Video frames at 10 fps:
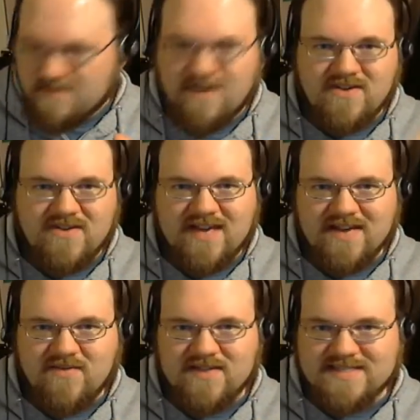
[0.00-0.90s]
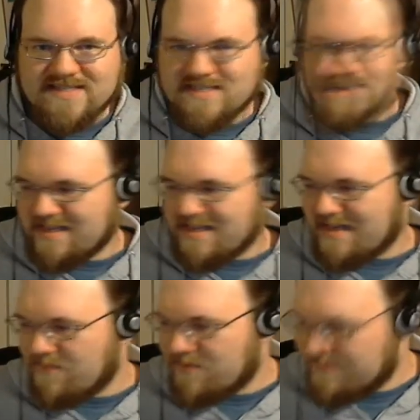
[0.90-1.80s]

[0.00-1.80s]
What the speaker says: Oh, you can't quite see it in the camera.